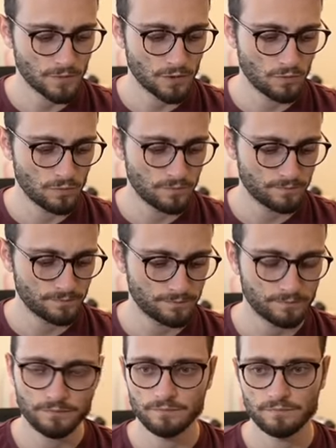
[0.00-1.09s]
cool,
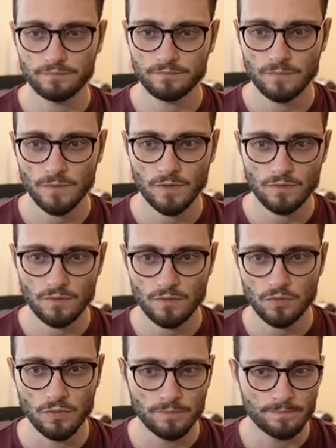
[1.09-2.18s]

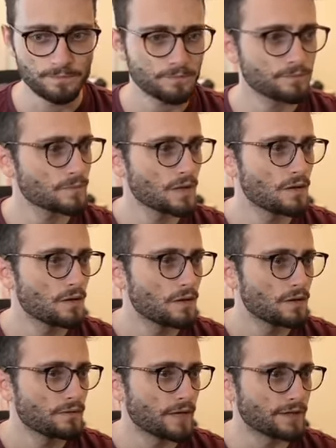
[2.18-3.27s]
cool.
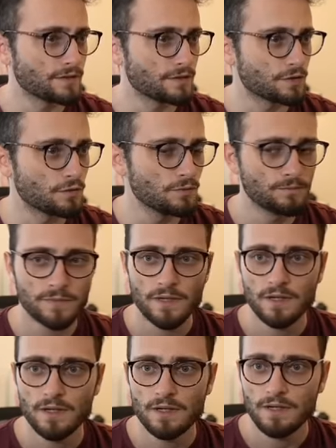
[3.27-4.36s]
Knight d two.
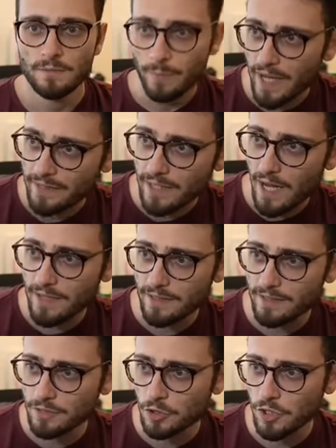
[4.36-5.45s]
Pancada
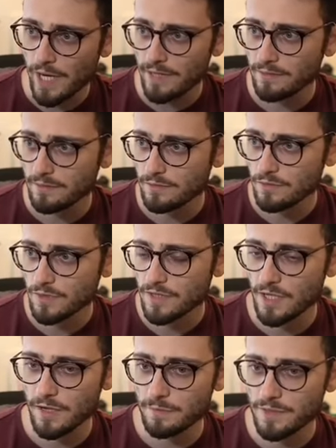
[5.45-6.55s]
in chat
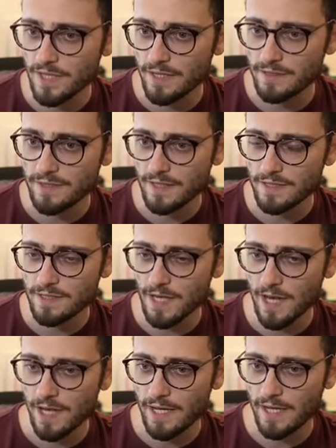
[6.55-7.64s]
subs and says,
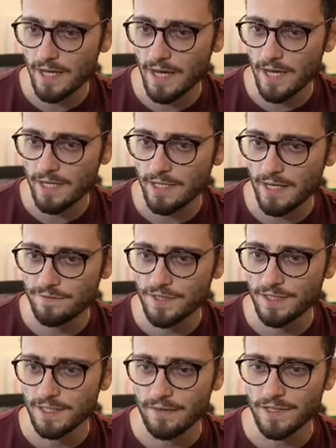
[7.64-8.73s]
uh, I have
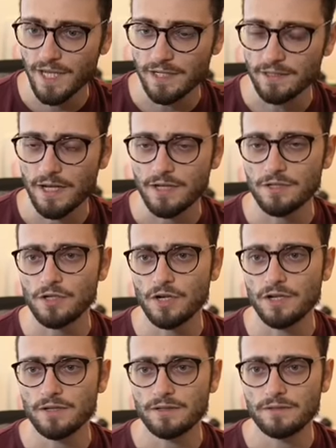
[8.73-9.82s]
seen Levy naked. Uh,
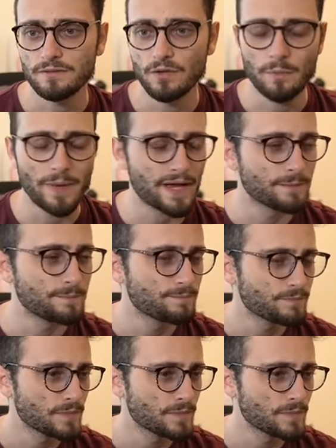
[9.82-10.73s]
sir, or madam,